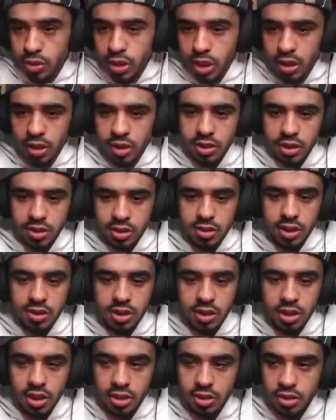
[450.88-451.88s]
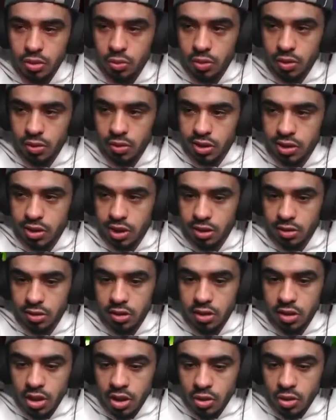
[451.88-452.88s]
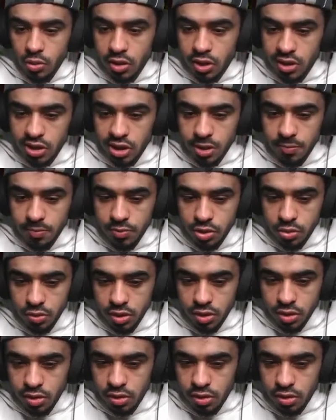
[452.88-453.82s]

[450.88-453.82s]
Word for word: no, no, that's that's the guaranteed one. Okay, skip. We're gonna skip this one.